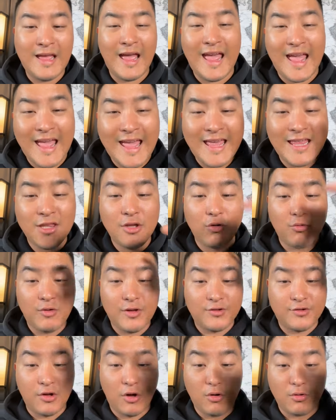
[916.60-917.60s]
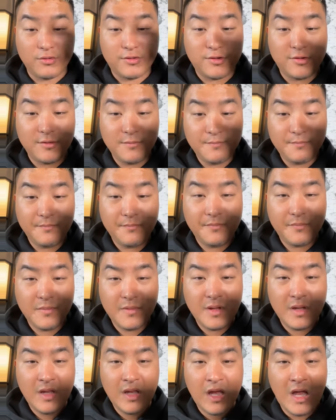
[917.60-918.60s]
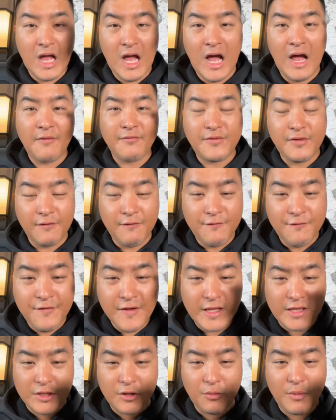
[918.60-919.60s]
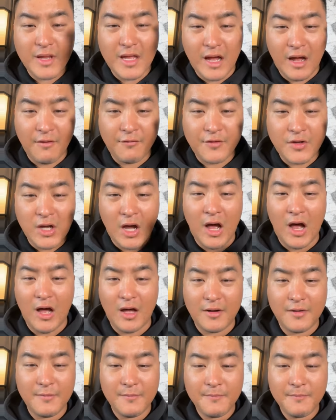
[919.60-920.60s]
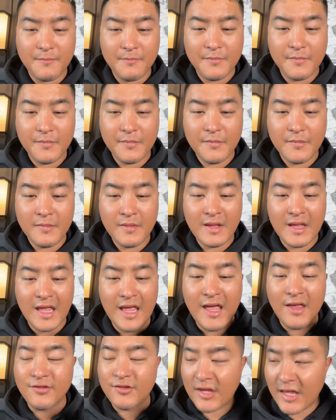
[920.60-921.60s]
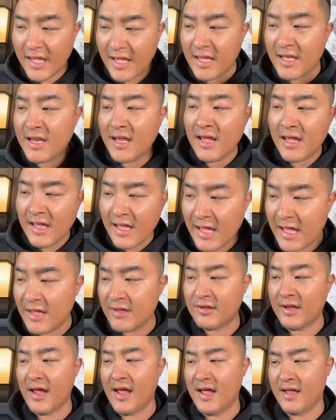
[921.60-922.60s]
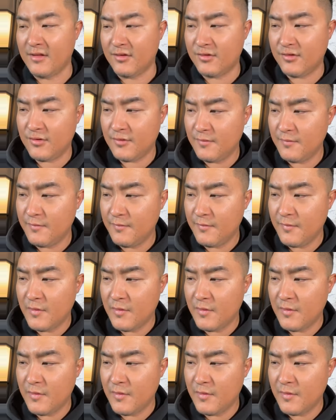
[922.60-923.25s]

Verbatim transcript: the end result of the victory of God is in his hands.